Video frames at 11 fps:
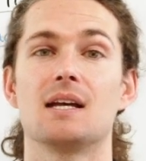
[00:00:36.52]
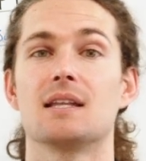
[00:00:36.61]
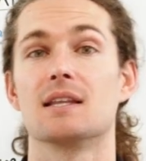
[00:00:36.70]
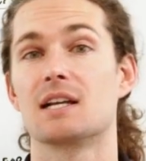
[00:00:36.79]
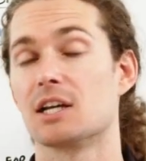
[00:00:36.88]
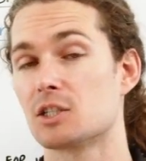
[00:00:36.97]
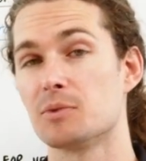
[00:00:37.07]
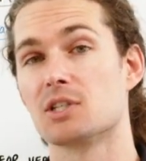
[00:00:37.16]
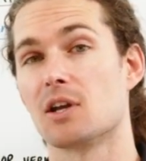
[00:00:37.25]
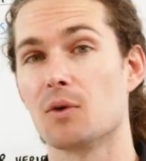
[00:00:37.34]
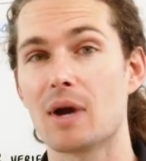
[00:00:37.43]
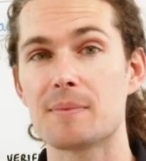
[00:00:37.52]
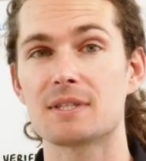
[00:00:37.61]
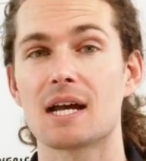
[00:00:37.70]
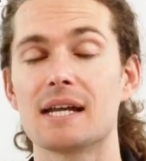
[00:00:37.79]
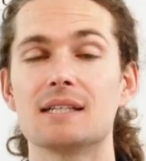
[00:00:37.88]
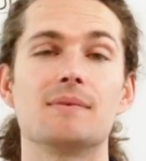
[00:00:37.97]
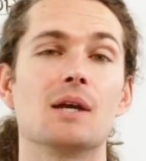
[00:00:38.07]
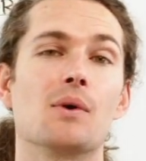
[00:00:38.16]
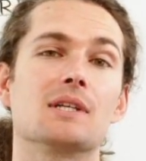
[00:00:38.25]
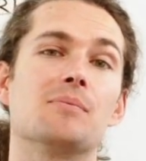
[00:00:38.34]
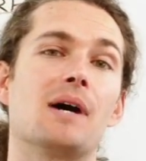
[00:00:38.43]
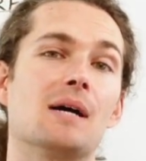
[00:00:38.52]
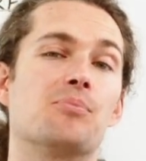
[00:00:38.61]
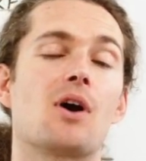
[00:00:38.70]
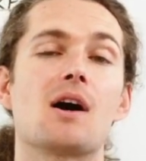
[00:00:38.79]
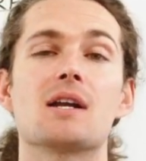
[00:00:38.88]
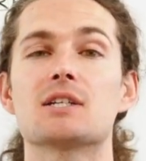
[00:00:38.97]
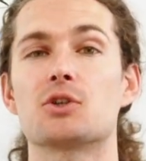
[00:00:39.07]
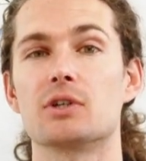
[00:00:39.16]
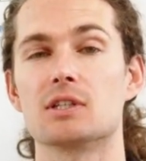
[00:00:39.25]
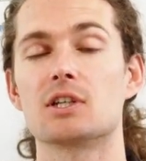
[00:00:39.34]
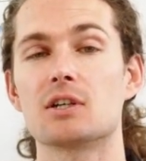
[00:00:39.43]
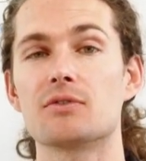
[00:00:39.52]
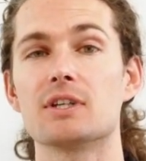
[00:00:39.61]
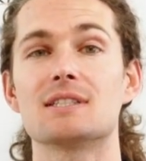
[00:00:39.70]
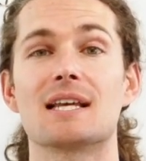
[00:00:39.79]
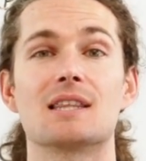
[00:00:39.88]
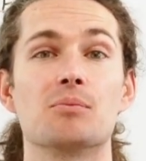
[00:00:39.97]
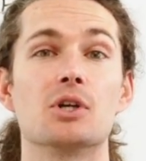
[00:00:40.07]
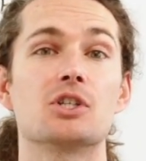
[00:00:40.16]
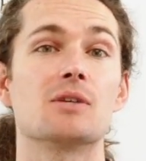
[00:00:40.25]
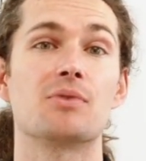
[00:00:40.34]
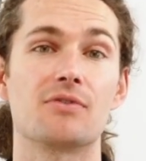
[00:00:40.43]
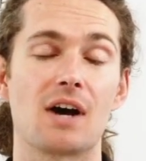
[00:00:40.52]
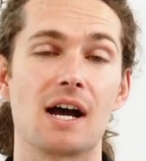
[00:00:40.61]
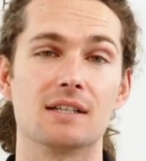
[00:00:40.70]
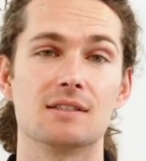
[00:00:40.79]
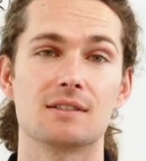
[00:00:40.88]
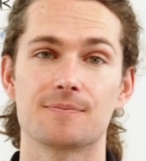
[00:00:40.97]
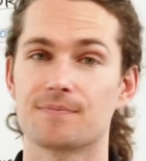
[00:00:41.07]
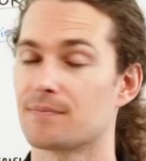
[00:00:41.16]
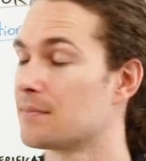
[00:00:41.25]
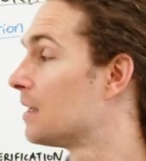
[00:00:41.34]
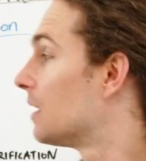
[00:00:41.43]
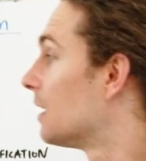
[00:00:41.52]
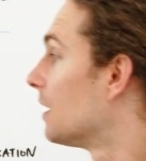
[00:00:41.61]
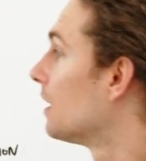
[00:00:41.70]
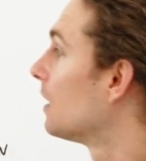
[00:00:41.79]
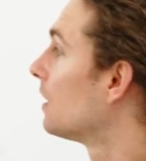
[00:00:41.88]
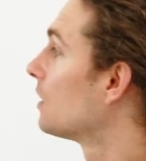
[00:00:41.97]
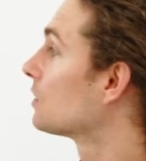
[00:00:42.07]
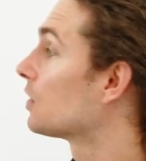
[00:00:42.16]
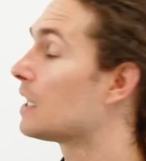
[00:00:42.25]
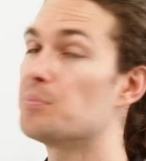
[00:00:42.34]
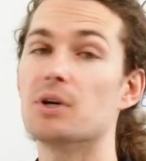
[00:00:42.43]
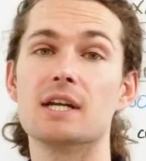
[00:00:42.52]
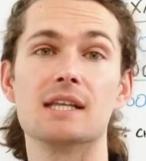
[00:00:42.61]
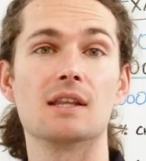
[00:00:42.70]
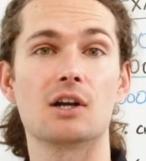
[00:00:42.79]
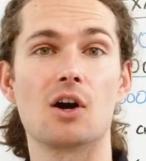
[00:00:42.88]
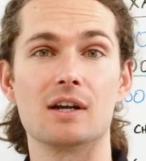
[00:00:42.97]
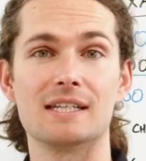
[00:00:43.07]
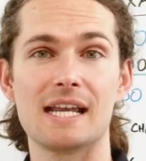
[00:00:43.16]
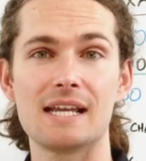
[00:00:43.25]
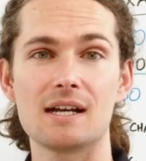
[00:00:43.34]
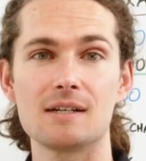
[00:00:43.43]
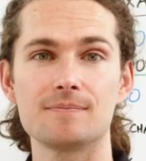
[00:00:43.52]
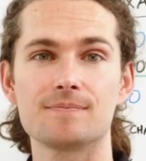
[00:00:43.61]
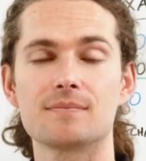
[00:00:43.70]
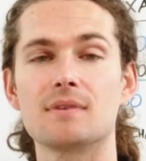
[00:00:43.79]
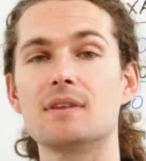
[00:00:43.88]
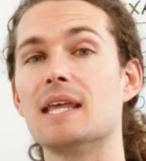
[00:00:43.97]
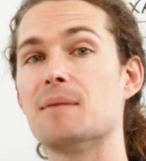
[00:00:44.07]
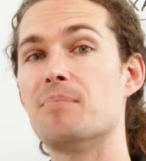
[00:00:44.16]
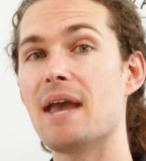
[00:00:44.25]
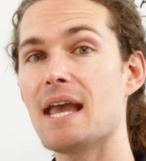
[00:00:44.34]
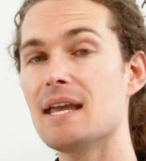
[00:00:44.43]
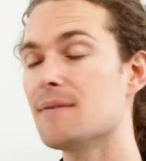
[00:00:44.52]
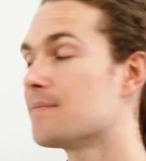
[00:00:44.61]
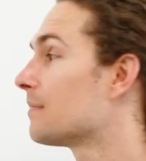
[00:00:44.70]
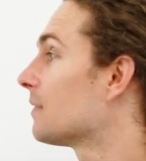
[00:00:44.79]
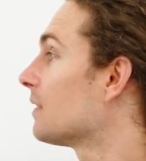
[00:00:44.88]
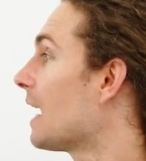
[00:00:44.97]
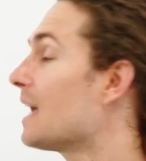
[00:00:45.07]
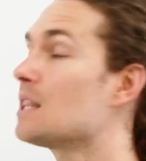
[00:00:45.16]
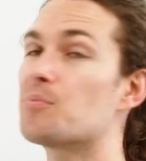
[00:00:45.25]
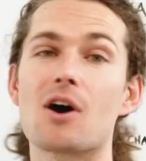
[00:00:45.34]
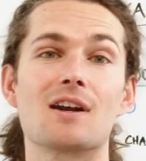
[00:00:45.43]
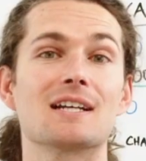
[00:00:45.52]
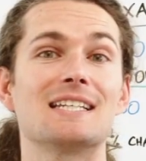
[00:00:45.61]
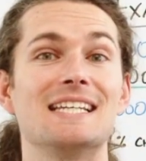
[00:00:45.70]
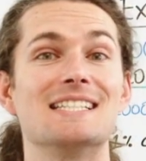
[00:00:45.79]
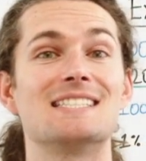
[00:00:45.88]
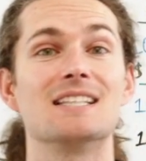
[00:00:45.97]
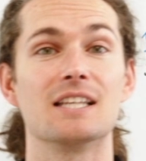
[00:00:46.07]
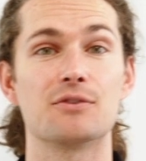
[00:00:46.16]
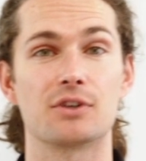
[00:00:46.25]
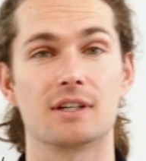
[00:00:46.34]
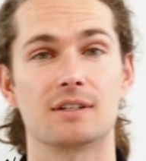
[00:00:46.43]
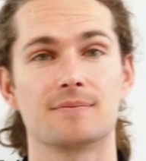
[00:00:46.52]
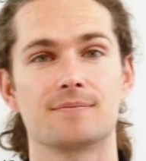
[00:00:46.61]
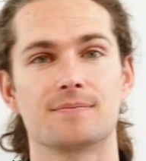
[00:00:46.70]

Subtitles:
The customer is on the website, they want to buy a product or a service that the merchant provides. So they put in the card data, they pay, and the product is delivered.